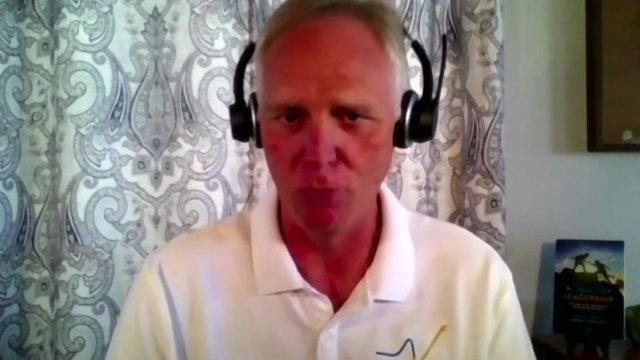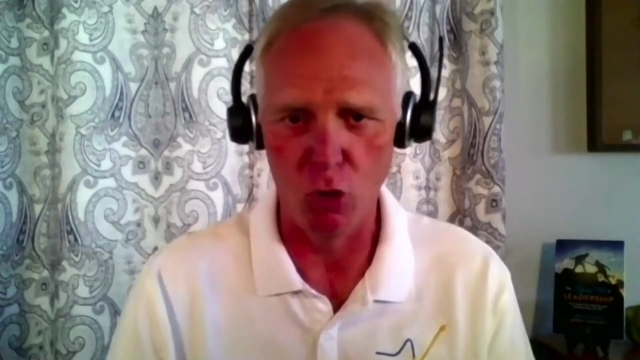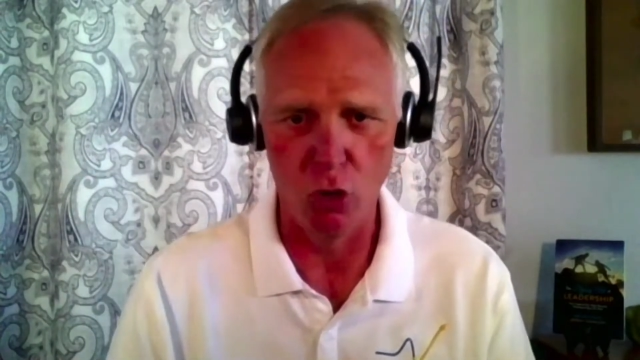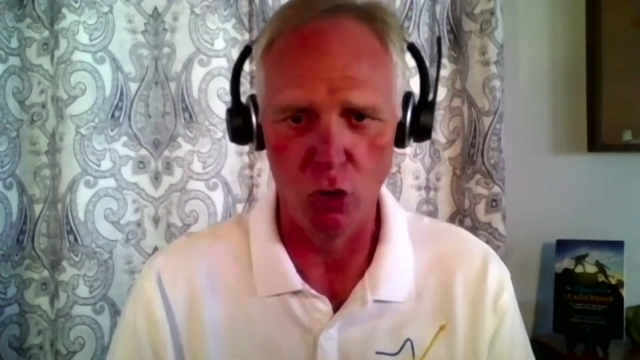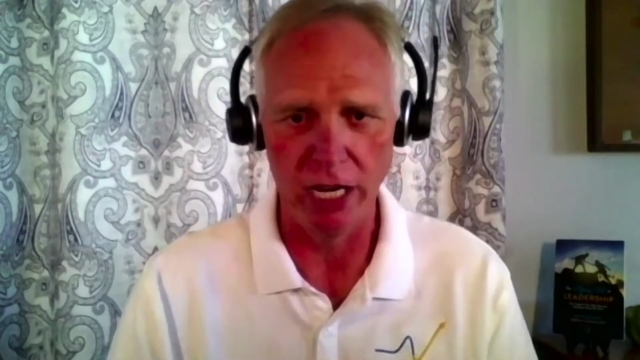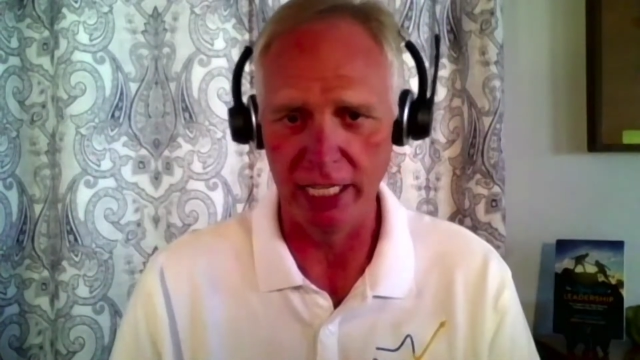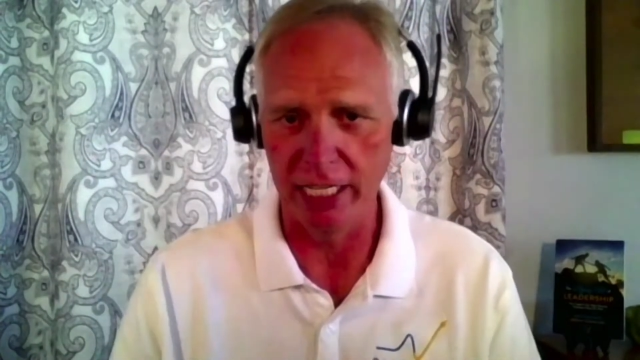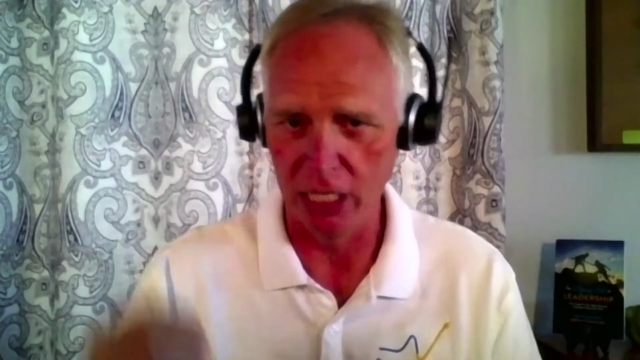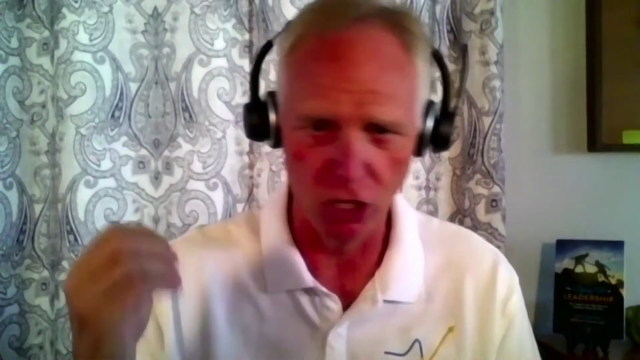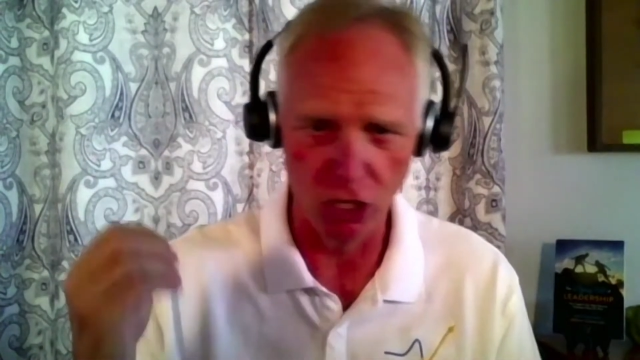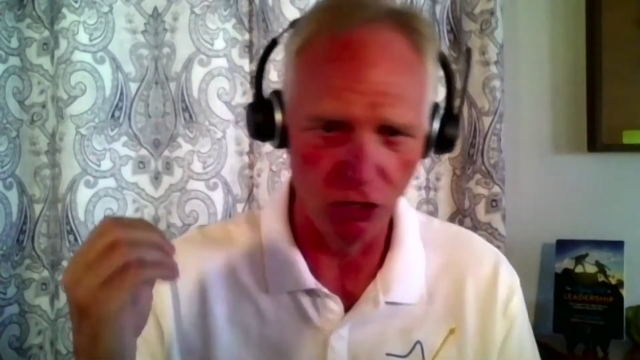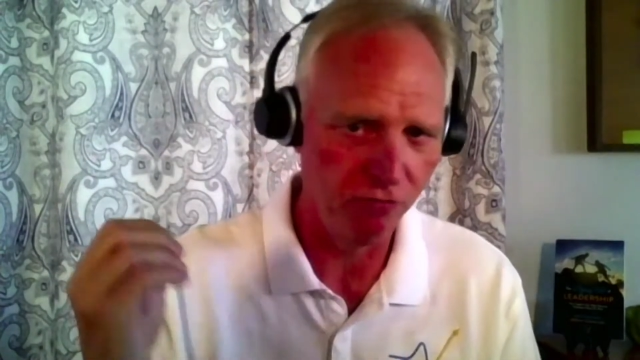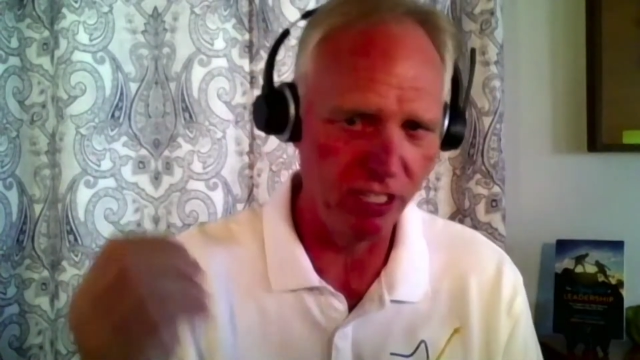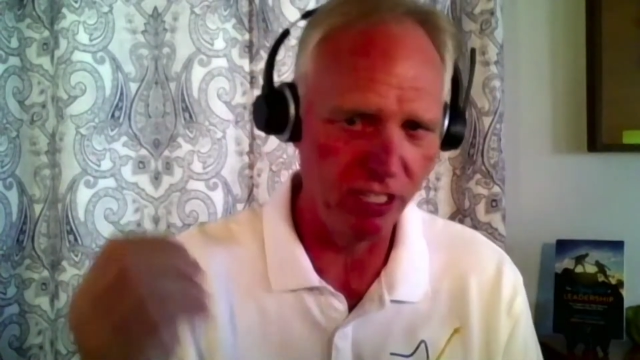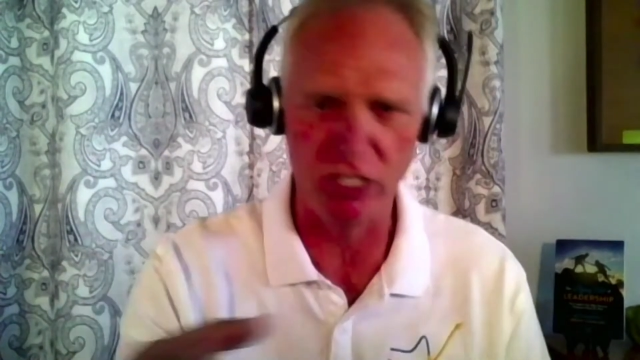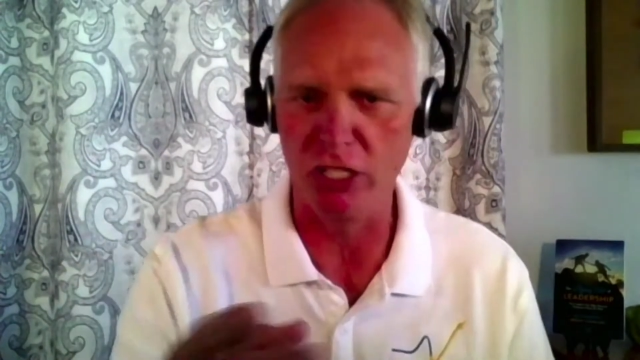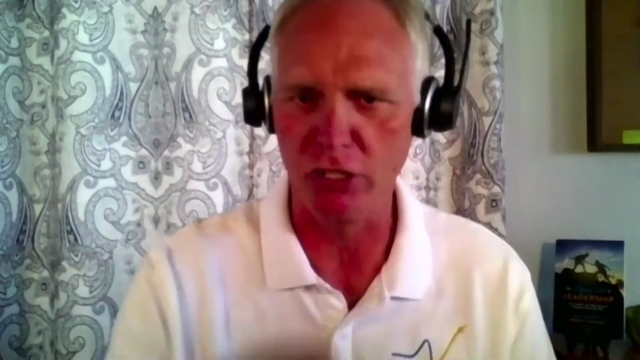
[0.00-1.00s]
morning and go
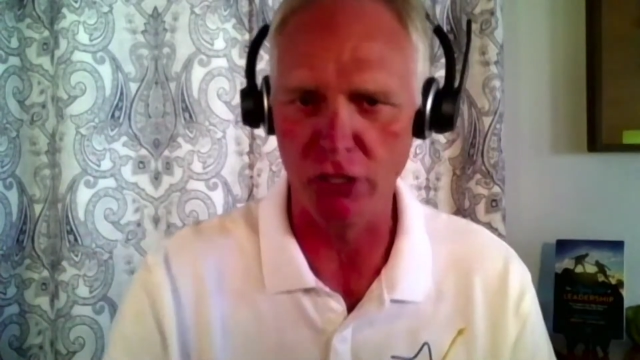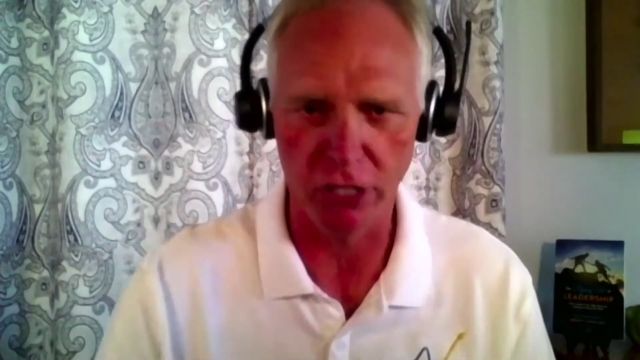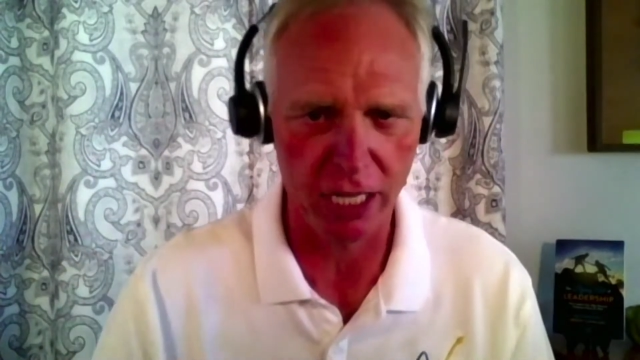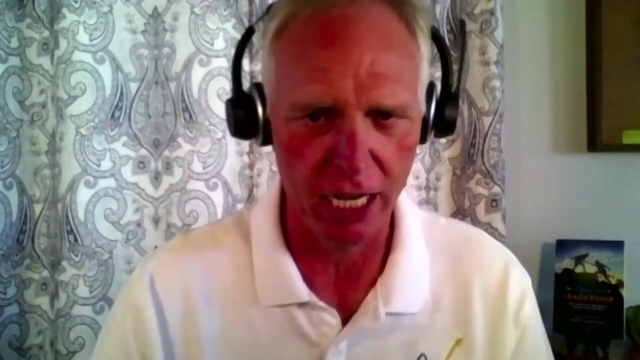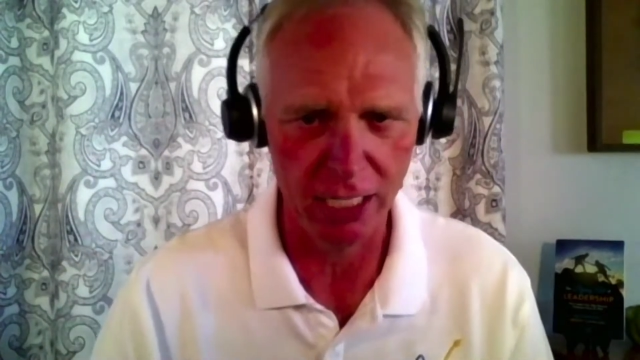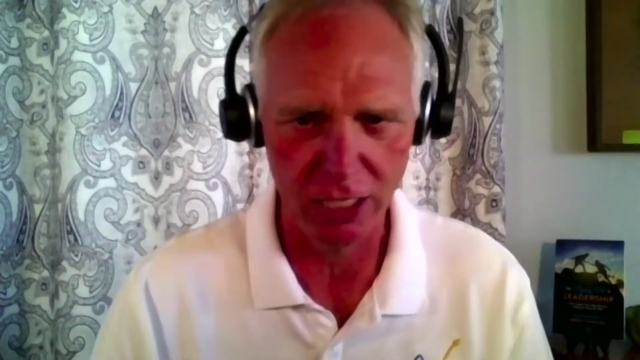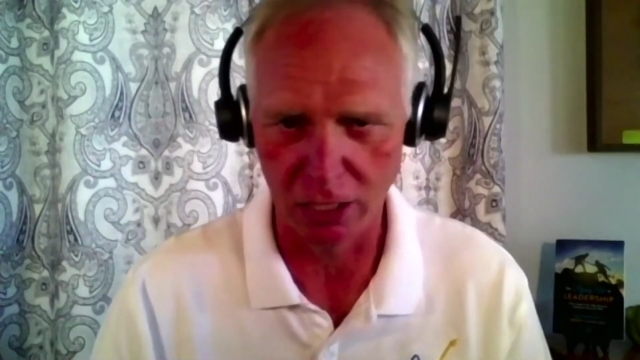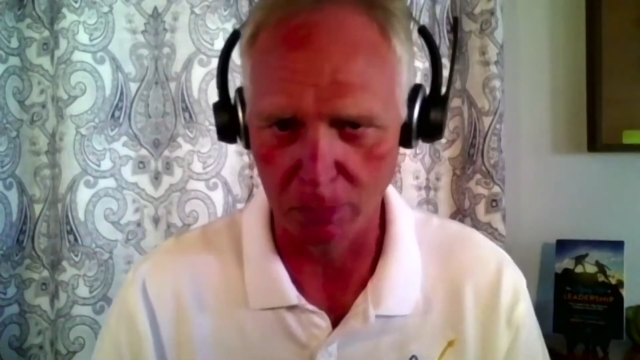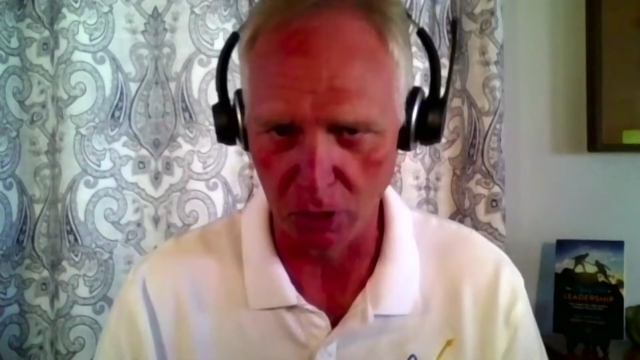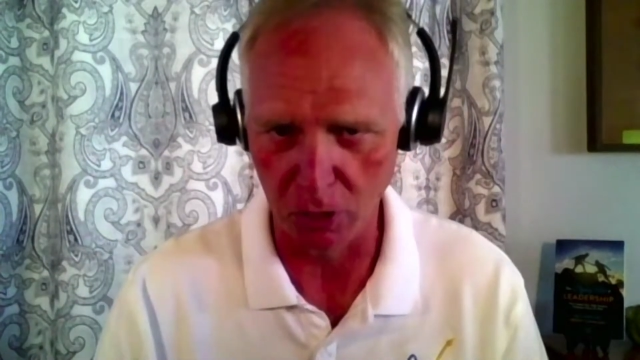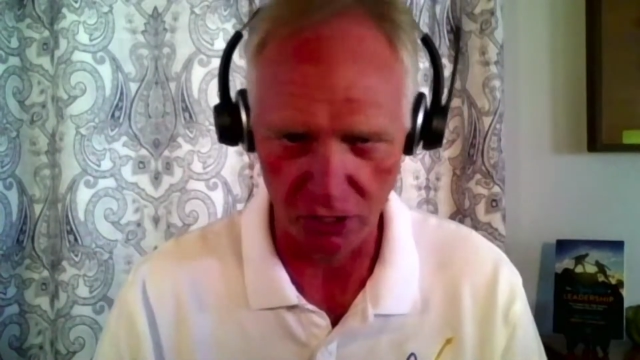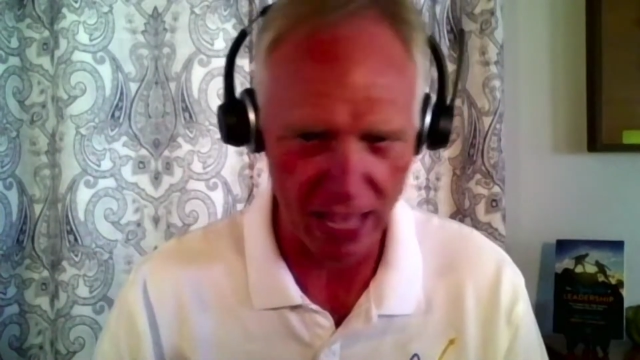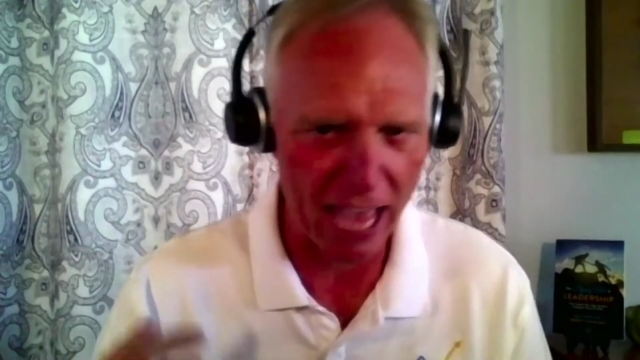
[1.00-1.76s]
visit your customers.